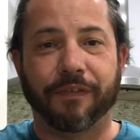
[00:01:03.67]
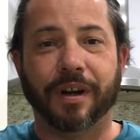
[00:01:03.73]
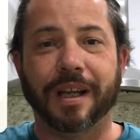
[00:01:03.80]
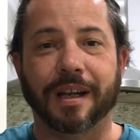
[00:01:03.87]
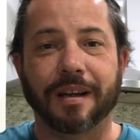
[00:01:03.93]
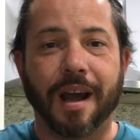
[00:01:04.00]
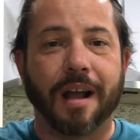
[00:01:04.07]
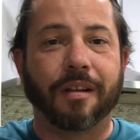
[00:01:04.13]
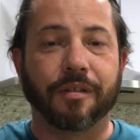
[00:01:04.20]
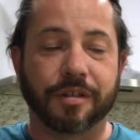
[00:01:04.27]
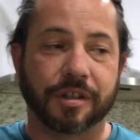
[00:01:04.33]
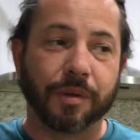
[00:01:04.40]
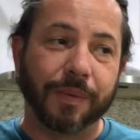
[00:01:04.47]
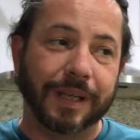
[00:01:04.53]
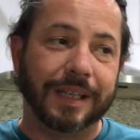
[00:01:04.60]
freaking.
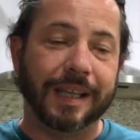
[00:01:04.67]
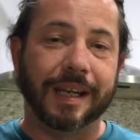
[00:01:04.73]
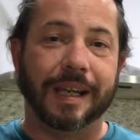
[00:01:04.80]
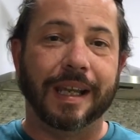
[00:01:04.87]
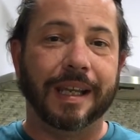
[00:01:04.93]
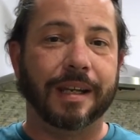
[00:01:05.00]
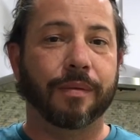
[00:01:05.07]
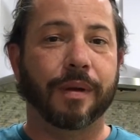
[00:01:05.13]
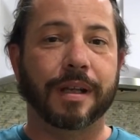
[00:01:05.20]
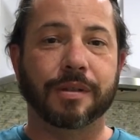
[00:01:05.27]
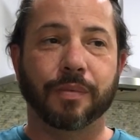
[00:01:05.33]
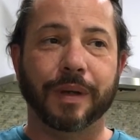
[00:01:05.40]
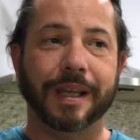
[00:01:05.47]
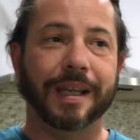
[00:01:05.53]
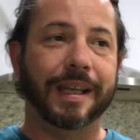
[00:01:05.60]
So we did it.
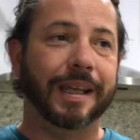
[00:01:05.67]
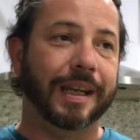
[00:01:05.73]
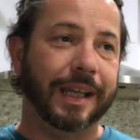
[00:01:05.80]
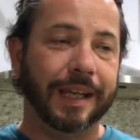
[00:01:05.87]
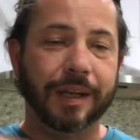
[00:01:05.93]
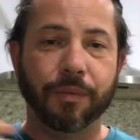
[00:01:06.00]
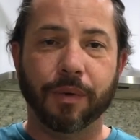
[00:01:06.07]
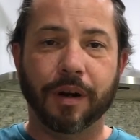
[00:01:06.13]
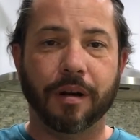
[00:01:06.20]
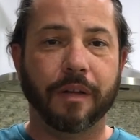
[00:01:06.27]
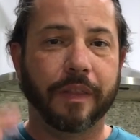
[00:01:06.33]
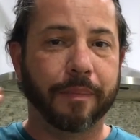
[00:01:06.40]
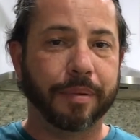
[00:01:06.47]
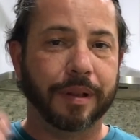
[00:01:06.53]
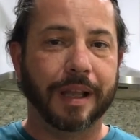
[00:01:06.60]
Anyways, we can get anywhere
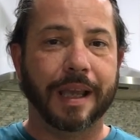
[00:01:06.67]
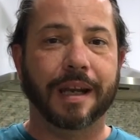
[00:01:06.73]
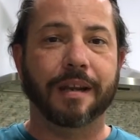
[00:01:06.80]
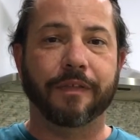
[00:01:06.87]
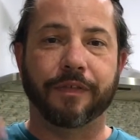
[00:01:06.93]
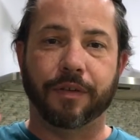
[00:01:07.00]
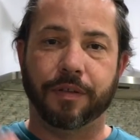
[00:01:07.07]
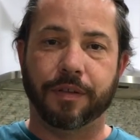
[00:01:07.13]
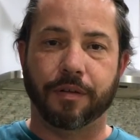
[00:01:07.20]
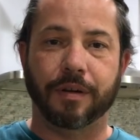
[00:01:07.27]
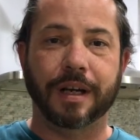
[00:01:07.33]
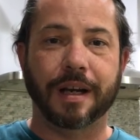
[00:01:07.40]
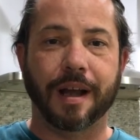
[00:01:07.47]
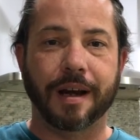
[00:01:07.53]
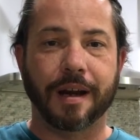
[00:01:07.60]
on the planet for
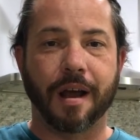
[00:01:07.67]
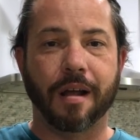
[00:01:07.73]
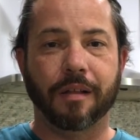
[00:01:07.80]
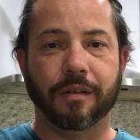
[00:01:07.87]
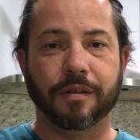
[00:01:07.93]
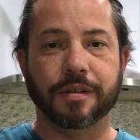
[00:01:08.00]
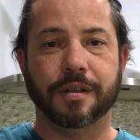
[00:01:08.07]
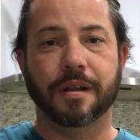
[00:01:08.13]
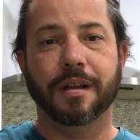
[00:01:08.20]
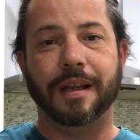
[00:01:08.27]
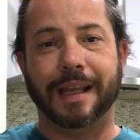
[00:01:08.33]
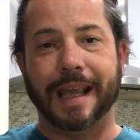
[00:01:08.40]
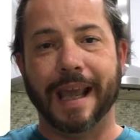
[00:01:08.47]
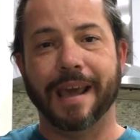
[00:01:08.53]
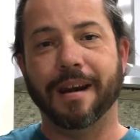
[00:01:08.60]
$39.
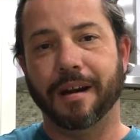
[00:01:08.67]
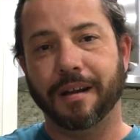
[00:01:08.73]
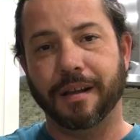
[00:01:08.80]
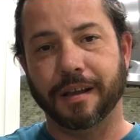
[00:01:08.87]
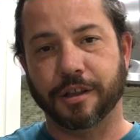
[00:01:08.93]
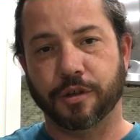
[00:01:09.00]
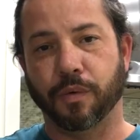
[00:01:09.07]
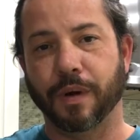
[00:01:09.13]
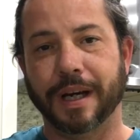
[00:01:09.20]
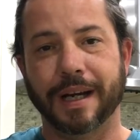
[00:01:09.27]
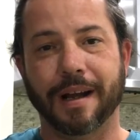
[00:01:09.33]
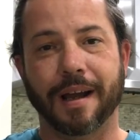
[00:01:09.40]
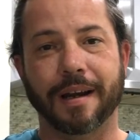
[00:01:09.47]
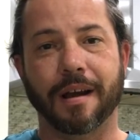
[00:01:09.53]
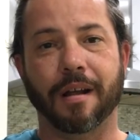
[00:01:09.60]
Canada is
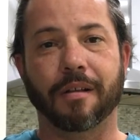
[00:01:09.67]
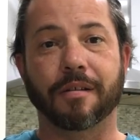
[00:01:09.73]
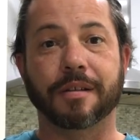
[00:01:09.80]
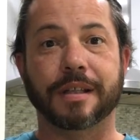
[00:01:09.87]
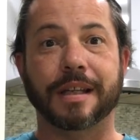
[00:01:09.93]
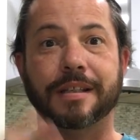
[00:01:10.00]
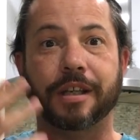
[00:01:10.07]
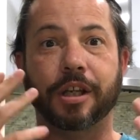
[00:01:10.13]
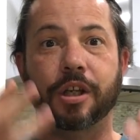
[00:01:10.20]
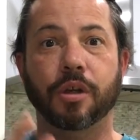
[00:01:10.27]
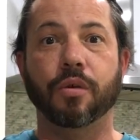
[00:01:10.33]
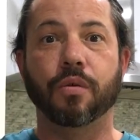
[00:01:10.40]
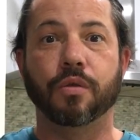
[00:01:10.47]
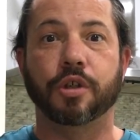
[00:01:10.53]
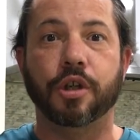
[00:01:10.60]
$29. That's a
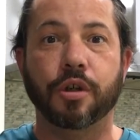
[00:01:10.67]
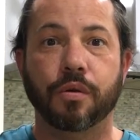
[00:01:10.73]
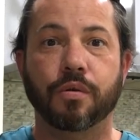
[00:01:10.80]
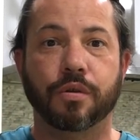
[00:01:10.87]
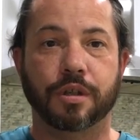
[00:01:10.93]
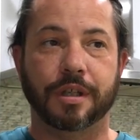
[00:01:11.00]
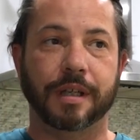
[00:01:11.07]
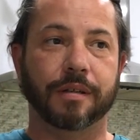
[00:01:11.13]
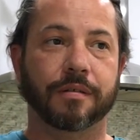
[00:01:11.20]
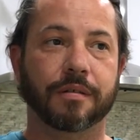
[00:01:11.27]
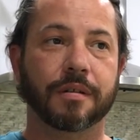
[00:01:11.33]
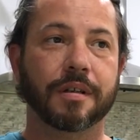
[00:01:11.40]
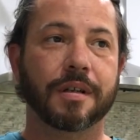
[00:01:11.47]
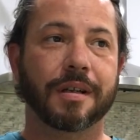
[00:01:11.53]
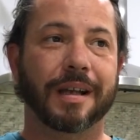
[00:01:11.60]
huge, huge
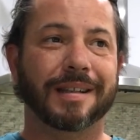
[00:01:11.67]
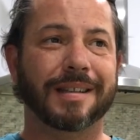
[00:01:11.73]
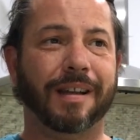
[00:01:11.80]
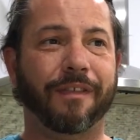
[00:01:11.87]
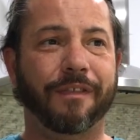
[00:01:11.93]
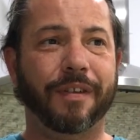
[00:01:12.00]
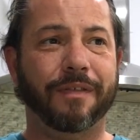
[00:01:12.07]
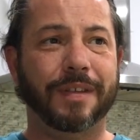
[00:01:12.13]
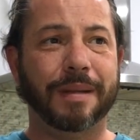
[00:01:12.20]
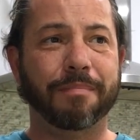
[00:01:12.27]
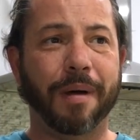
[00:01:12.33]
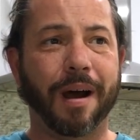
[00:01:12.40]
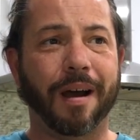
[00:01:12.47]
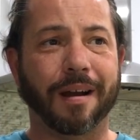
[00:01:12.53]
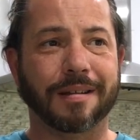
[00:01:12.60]
deal. That's like
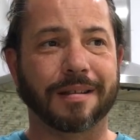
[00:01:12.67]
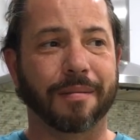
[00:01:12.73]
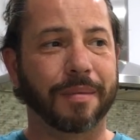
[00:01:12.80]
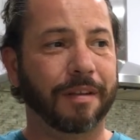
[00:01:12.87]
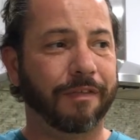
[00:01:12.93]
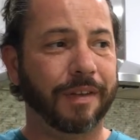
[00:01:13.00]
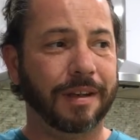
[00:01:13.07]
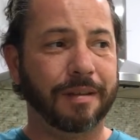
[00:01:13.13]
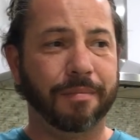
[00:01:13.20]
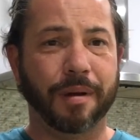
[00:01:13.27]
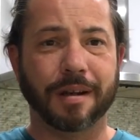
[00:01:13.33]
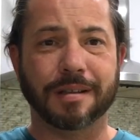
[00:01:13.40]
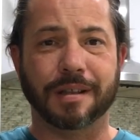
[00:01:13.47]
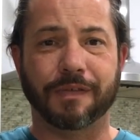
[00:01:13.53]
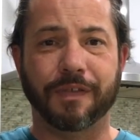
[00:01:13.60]
$50. I mean,
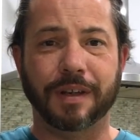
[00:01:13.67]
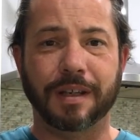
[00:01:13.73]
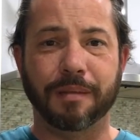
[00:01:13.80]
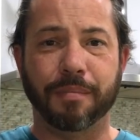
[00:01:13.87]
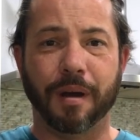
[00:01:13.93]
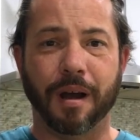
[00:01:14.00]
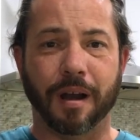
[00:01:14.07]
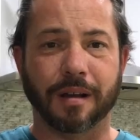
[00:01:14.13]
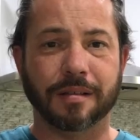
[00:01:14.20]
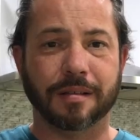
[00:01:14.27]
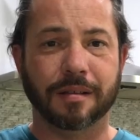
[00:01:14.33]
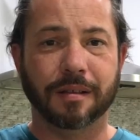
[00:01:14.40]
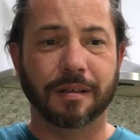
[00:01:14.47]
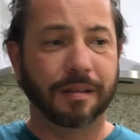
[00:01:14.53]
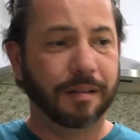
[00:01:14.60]
$50 is $50.